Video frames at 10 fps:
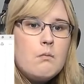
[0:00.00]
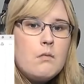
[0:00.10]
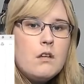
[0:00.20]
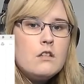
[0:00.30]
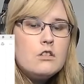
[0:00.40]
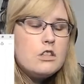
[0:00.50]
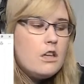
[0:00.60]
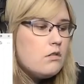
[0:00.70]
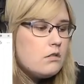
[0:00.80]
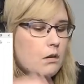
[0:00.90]
She
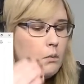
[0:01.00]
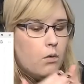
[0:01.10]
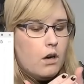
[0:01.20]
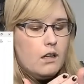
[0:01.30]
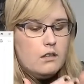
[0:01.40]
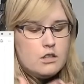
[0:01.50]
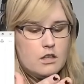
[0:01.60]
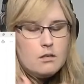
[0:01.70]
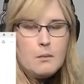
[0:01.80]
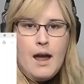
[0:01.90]
goes from
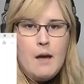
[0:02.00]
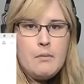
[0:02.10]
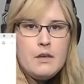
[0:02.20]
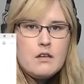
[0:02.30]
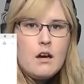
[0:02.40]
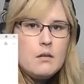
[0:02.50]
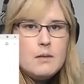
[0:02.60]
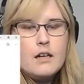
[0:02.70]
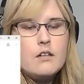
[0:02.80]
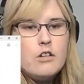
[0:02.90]
happy to
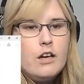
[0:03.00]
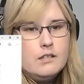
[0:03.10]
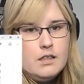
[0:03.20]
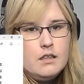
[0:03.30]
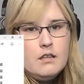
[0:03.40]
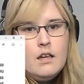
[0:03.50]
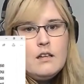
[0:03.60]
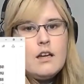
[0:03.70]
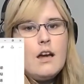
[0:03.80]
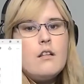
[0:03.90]
automatic crazy.
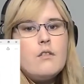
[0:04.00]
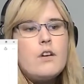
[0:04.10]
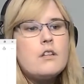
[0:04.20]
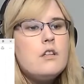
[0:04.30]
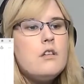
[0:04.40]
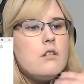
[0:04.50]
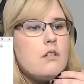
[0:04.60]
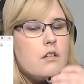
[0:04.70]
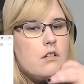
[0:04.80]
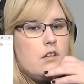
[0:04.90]
How the
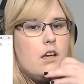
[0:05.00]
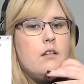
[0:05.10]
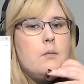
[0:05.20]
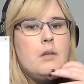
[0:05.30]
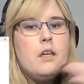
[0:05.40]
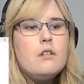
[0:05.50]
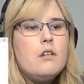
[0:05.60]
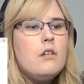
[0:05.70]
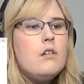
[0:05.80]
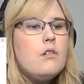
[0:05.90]
blank do
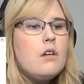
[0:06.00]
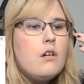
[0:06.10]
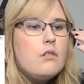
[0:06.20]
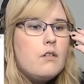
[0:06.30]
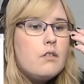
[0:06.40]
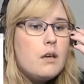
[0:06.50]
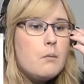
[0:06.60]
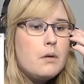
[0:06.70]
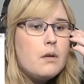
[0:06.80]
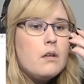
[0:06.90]
you know David
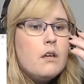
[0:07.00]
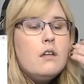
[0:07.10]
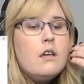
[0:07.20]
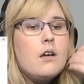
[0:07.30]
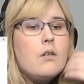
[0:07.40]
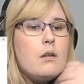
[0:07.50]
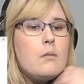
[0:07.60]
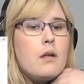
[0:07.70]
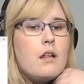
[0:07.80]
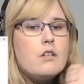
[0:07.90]
Kemper? I quickly
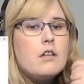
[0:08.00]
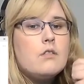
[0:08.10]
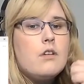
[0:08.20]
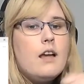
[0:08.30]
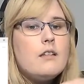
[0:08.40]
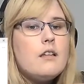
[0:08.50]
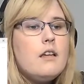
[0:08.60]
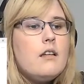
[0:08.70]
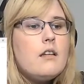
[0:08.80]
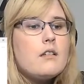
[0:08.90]
apologize for
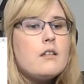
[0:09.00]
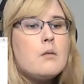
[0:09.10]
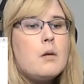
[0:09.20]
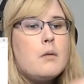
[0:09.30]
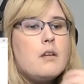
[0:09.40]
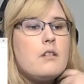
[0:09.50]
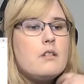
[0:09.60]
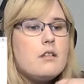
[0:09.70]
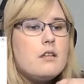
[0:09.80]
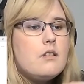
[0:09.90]
asking. It's none of my
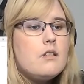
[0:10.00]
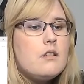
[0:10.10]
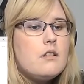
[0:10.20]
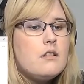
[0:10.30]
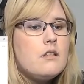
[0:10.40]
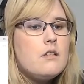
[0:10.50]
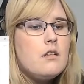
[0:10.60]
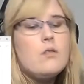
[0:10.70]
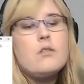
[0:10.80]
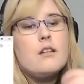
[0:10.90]
business. But it
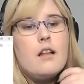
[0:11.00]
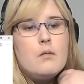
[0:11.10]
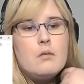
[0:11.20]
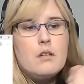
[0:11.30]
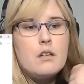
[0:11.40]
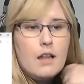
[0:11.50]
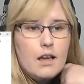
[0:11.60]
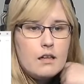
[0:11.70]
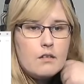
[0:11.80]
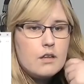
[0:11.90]
was a
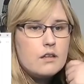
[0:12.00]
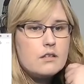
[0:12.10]
client of his.